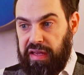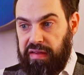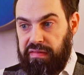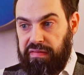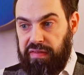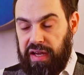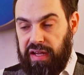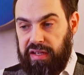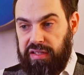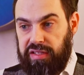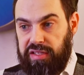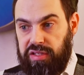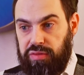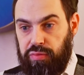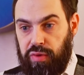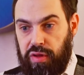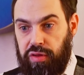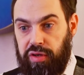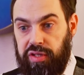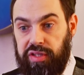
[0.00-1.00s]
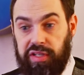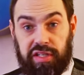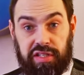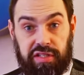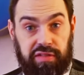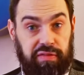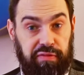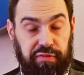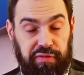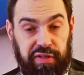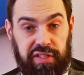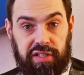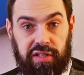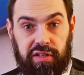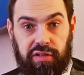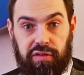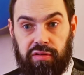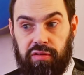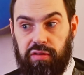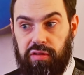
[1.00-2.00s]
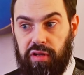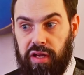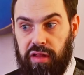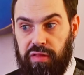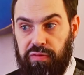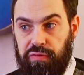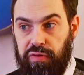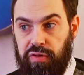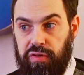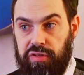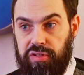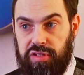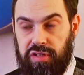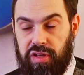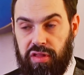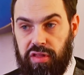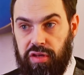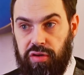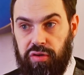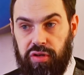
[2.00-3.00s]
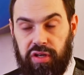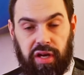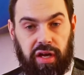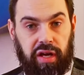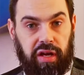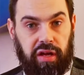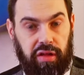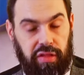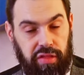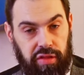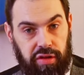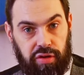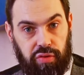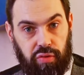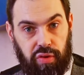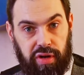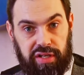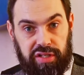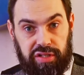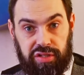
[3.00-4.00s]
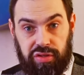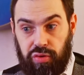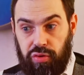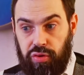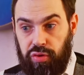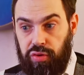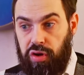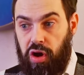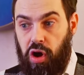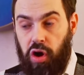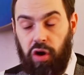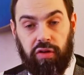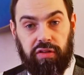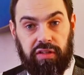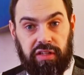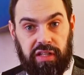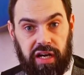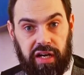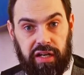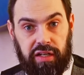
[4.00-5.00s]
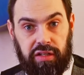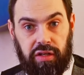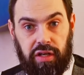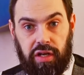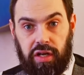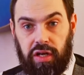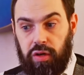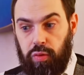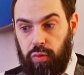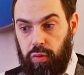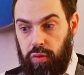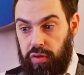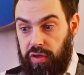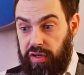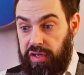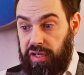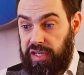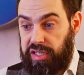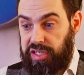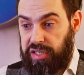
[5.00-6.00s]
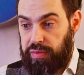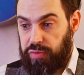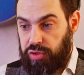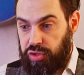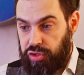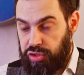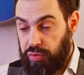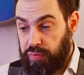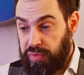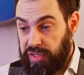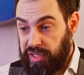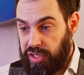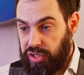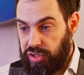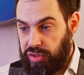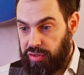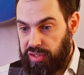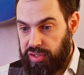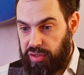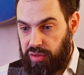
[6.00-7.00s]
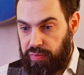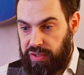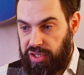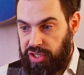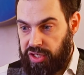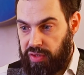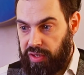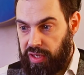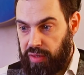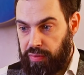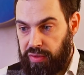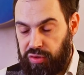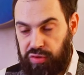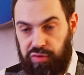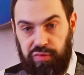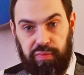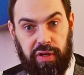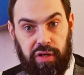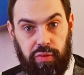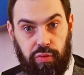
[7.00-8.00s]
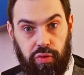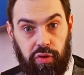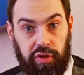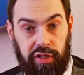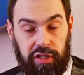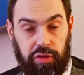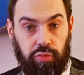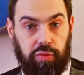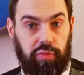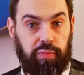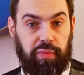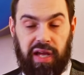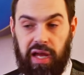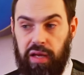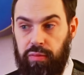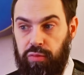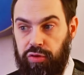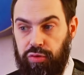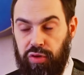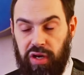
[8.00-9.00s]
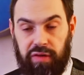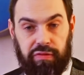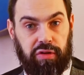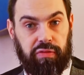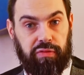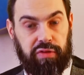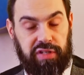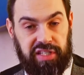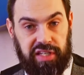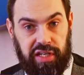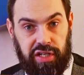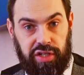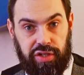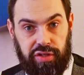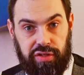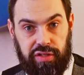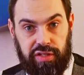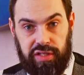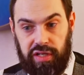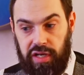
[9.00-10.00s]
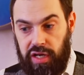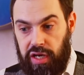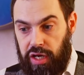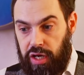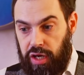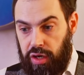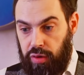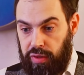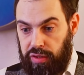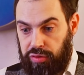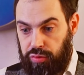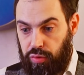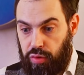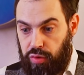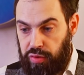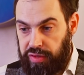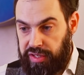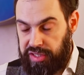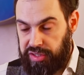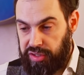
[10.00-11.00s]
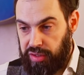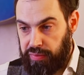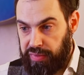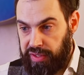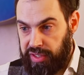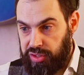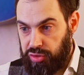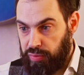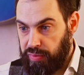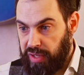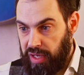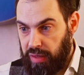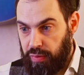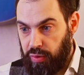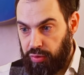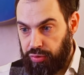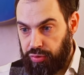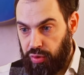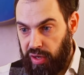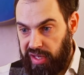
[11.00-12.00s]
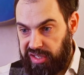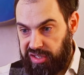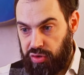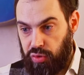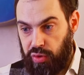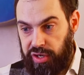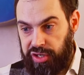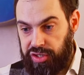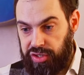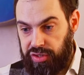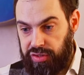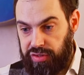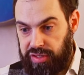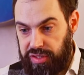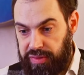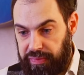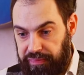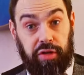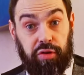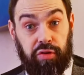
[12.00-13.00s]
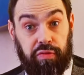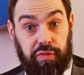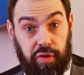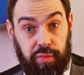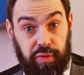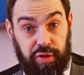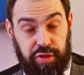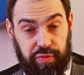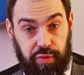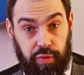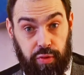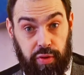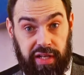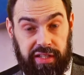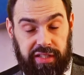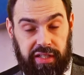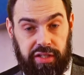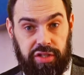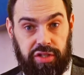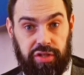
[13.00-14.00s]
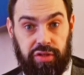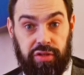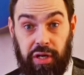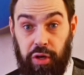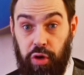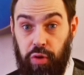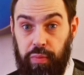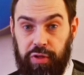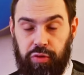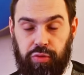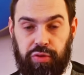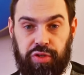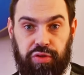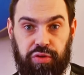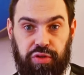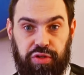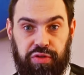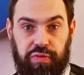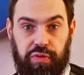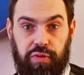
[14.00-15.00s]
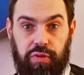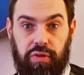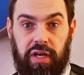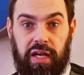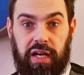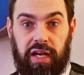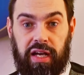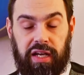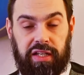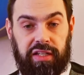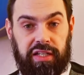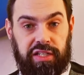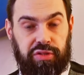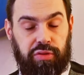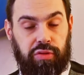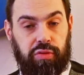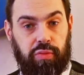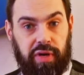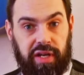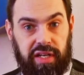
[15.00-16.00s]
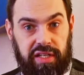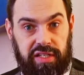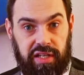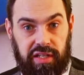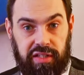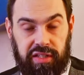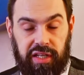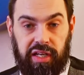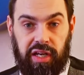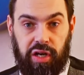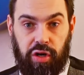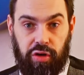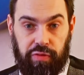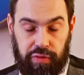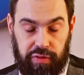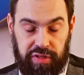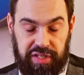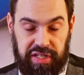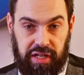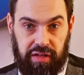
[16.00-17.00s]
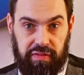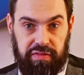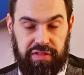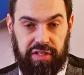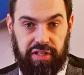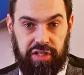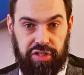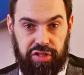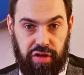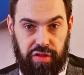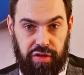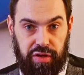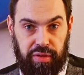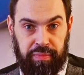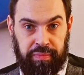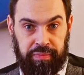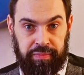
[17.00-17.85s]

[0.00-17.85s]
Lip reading: events, whether it is physical in France, in the UK, in the US, or online. We'll organize some Zoom sessions. I'll be sharing a bit of my work, and we'll be able to have conversations around all these topics. We'll be able to ask questions. Thank you very much for your attention. I hope it was useful. And as always, take care of yourselves and each other.